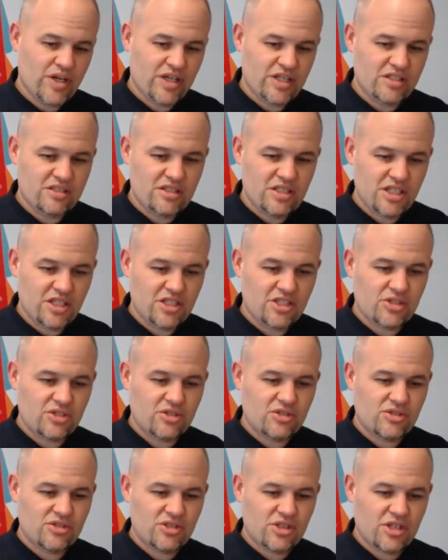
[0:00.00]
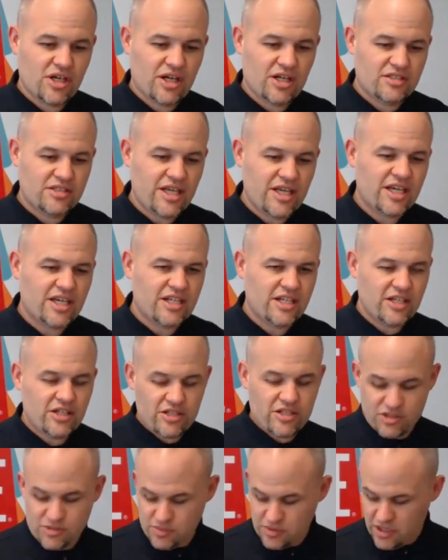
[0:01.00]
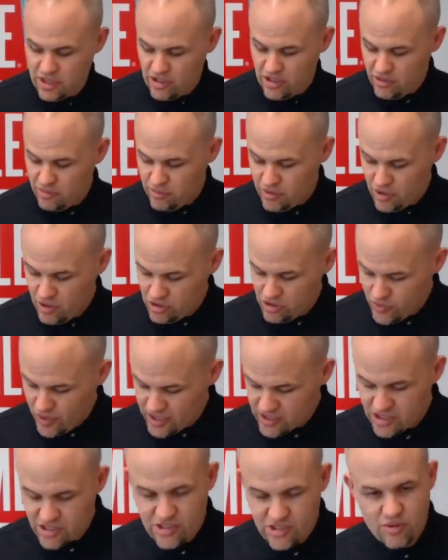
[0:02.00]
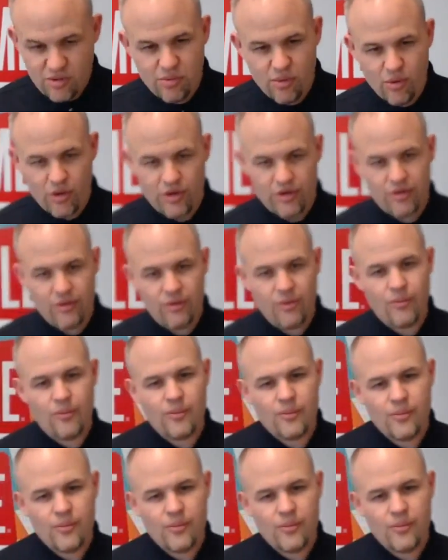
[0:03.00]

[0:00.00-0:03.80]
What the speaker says: when teachers take an interdisciplinary approach? Why is it so important?